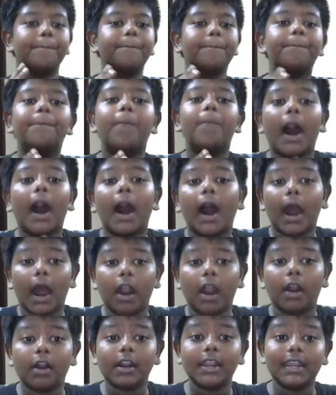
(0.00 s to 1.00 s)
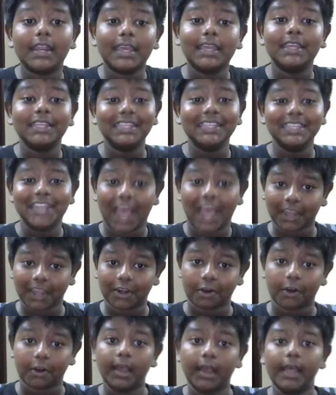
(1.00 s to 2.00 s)
Bahraini
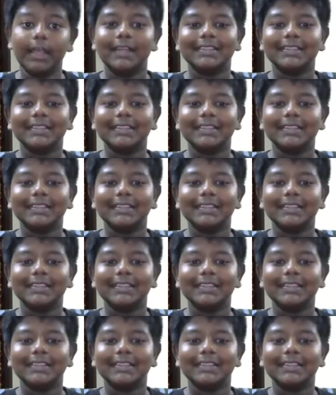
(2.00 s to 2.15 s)
dinar,